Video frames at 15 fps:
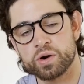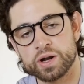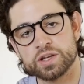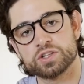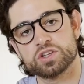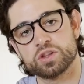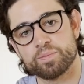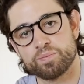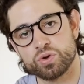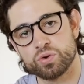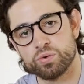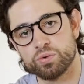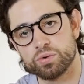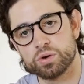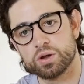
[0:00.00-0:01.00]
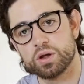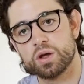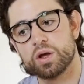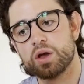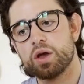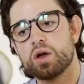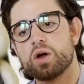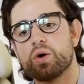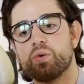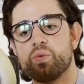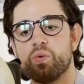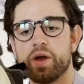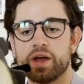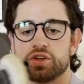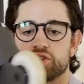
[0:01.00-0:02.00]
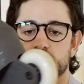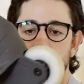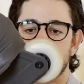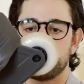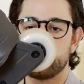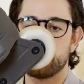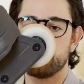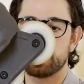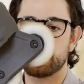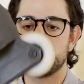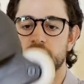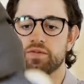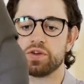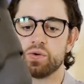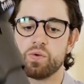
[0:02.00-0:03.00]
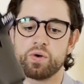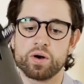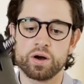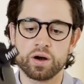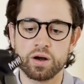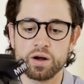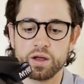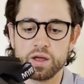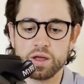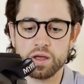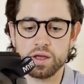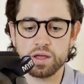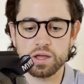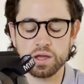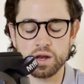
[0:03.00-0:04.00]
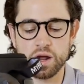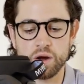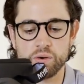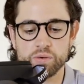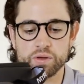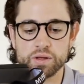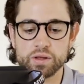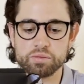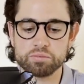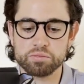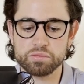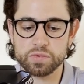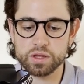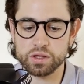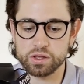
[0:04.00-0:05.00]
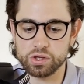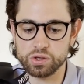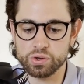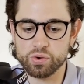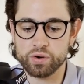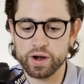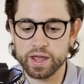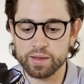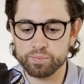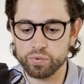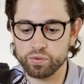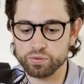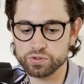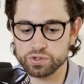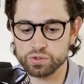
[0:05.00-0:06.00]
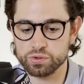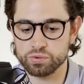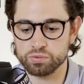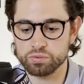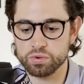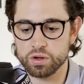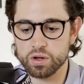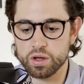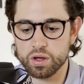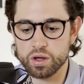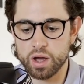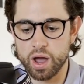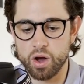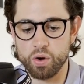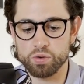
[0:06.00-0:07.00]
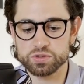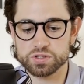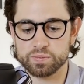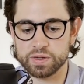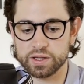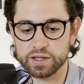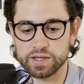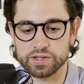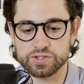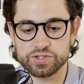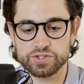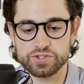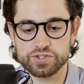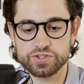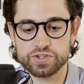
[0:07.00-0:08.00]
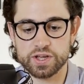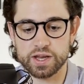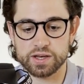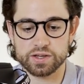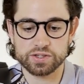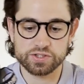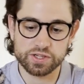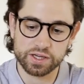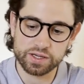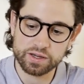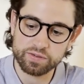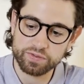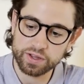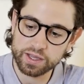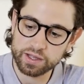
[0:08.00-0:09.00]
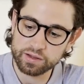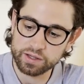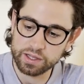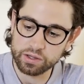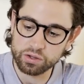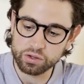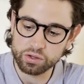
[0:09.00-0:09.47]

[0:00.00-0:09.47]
into the boot, which will give your, you know, you're able to ultimately sit significantly